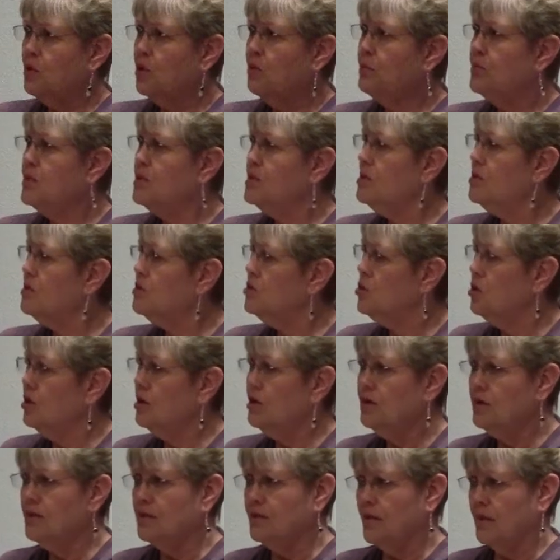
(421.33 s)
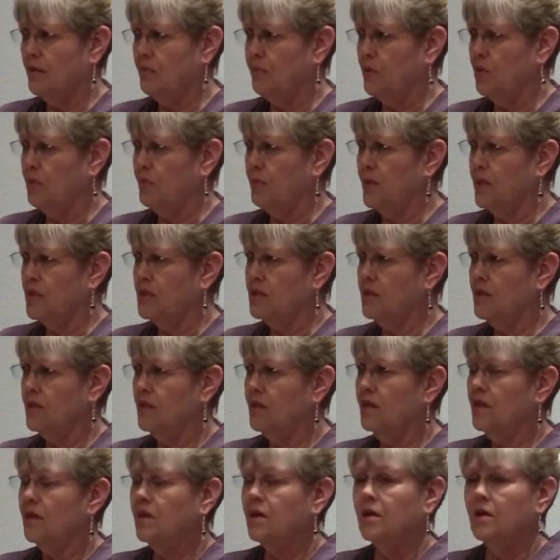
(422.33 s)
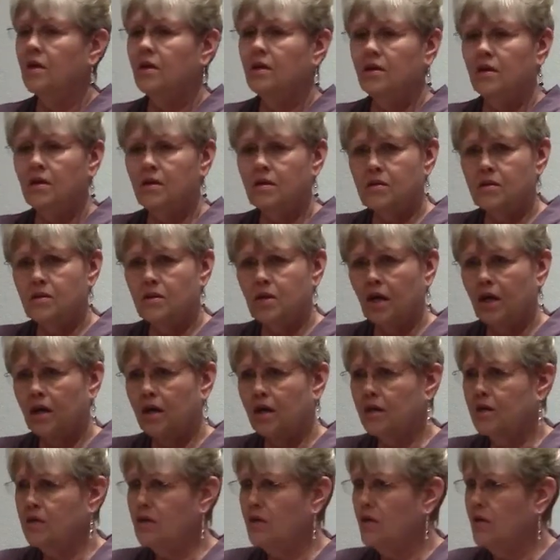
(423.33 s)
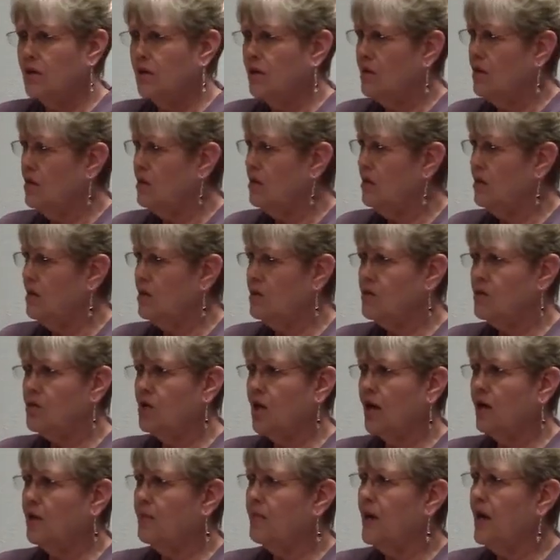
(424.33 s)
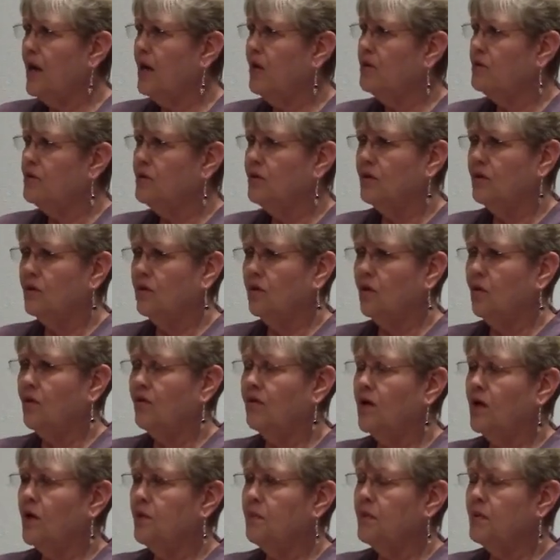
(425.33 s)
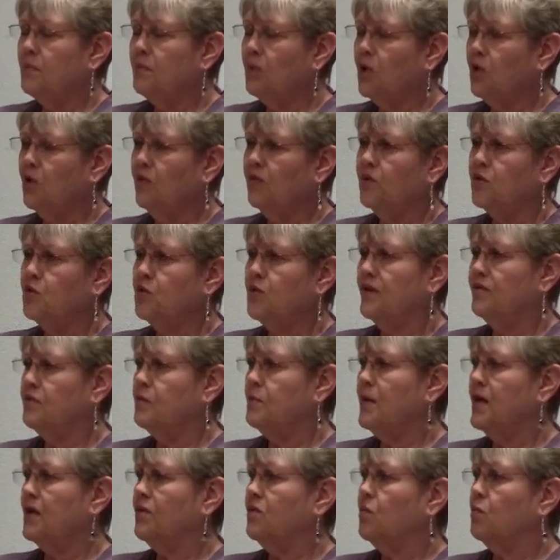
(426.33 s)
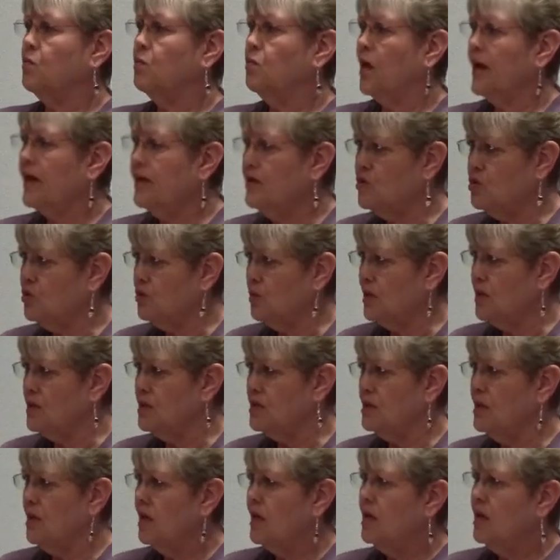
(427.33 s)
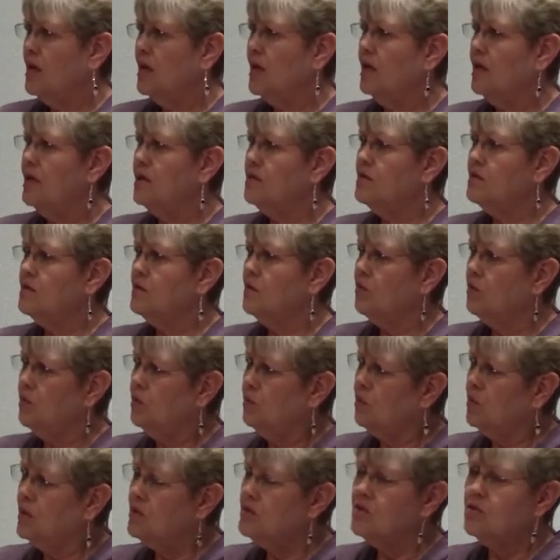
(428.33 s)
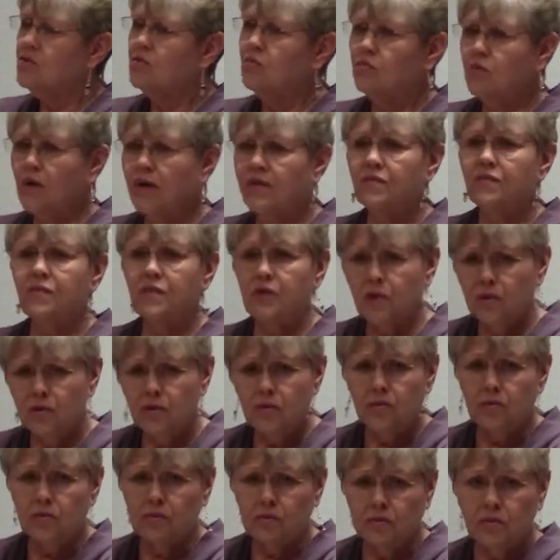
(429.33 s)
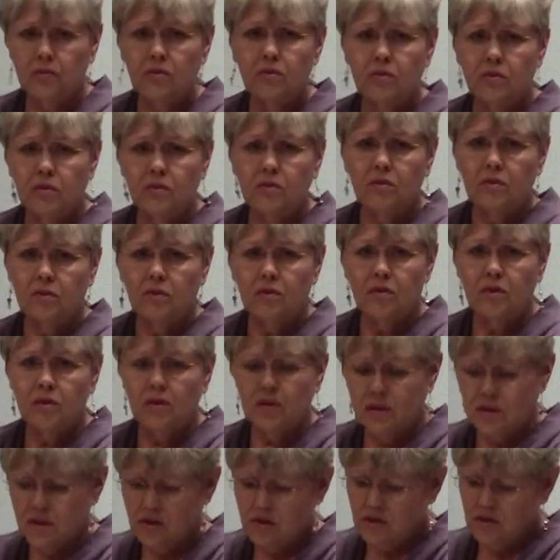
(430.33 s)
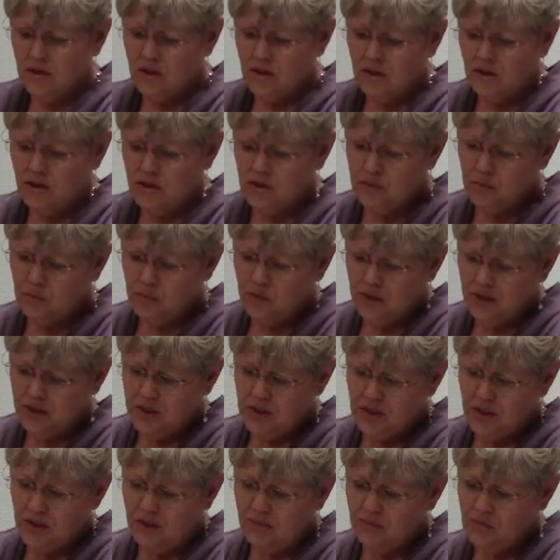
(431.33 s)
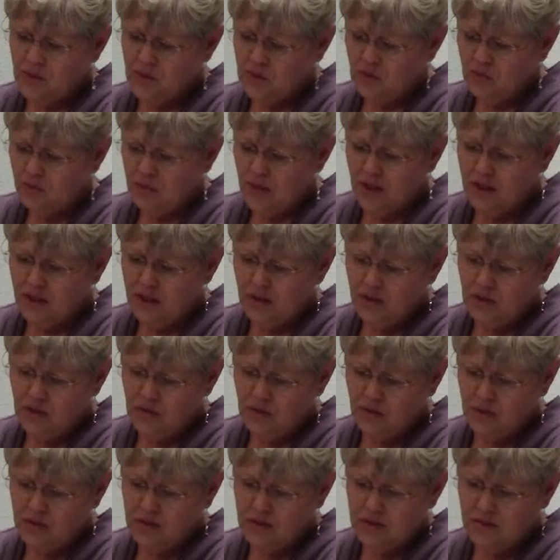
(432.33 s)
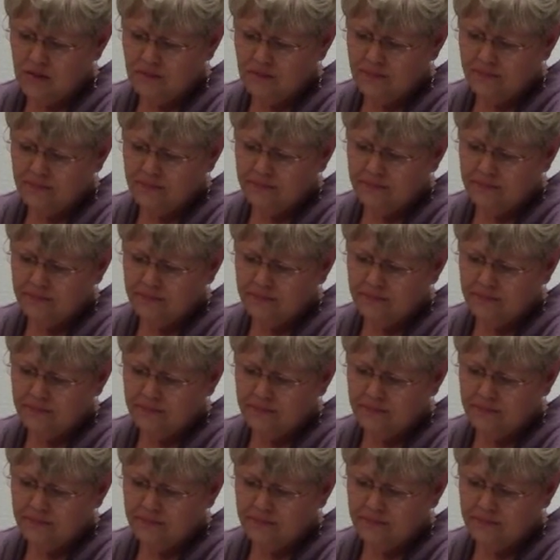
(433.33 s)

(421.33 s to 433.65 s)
purpose and the darkness had purpose. It's not about, oh, I've got to be perfect or I have to make the right choice. It's what's right for you at this point in time. So make that choice.